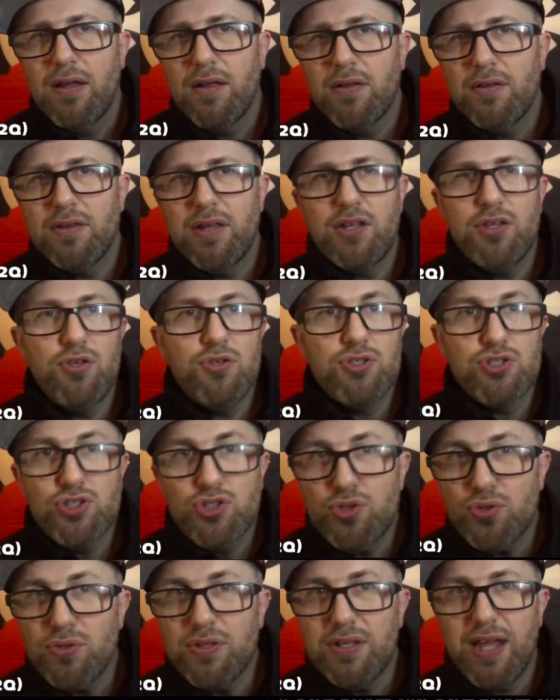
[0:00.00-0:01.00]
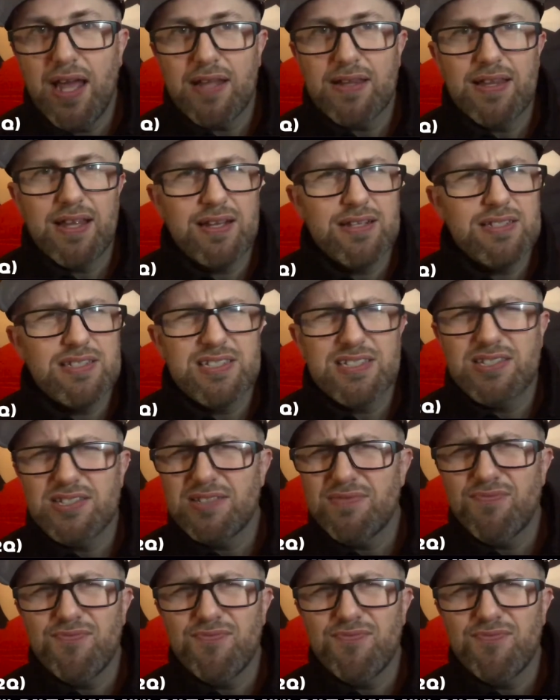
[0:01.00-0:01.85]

that you should get that is